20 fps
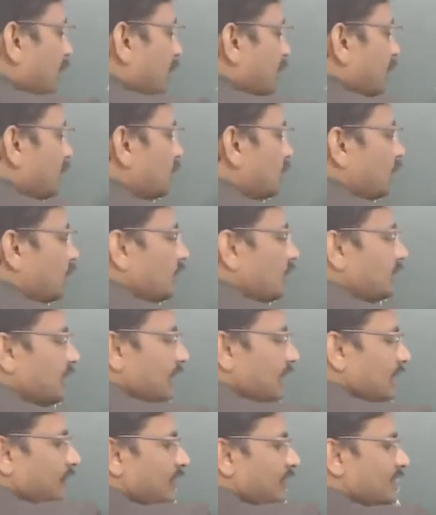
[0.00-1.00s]
so
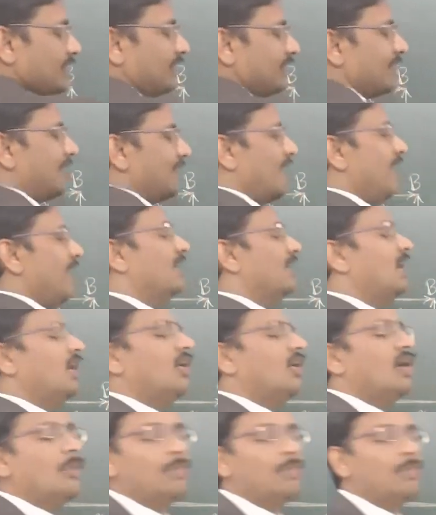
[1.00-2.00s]
with certain angle I
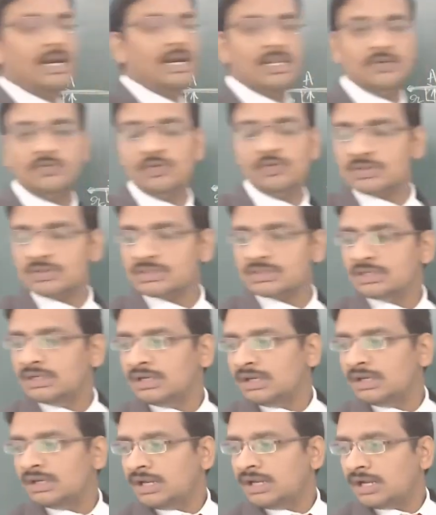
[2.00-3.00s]
have applied the force.
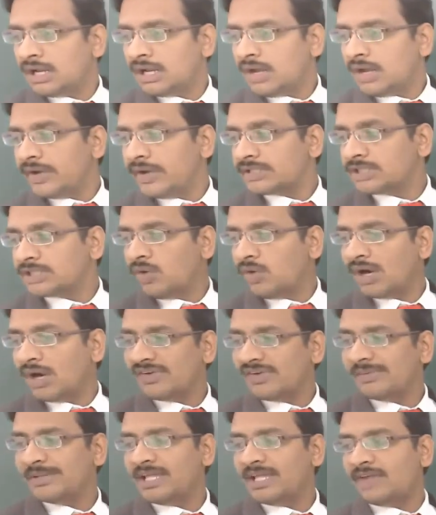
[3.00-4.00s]
Now actually what
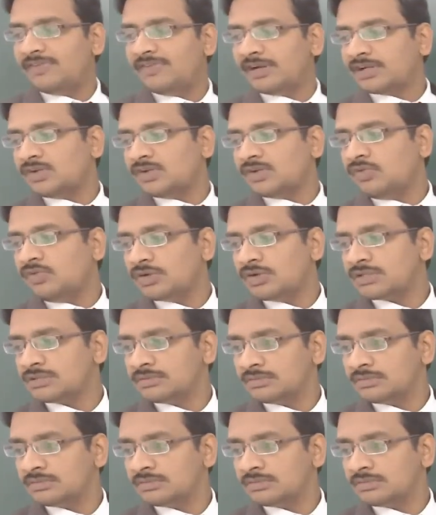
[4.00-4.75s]
will be the effective force?